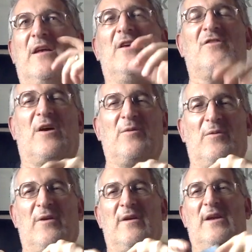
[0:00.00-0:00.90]

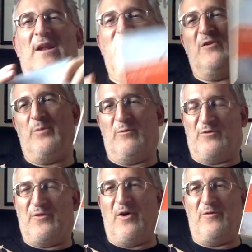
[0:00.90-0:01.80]
So you know, this book
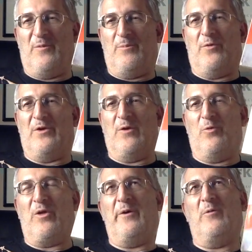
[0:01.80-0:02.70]
was far from boring,
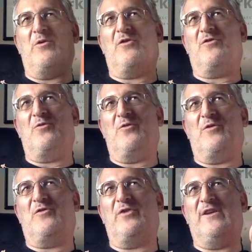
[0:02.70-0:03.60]
although it was a sort of
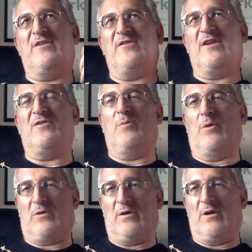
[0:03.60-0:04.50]
a treatise into
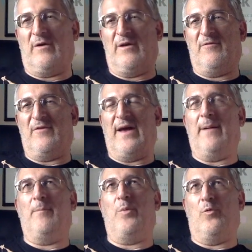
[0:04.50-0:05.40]
modern life
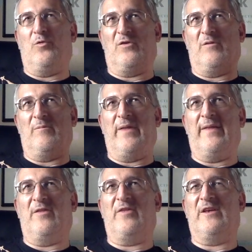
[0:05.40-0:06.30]
and boredom
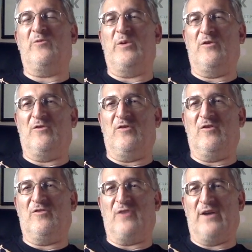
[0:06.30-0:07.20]
and the things we do to
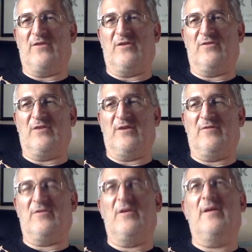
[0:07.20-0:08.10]
distract
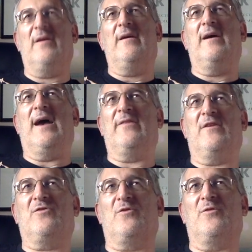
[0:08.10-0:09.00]
ourselves, and
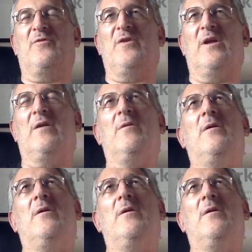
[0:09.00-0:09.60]
the sort of you know,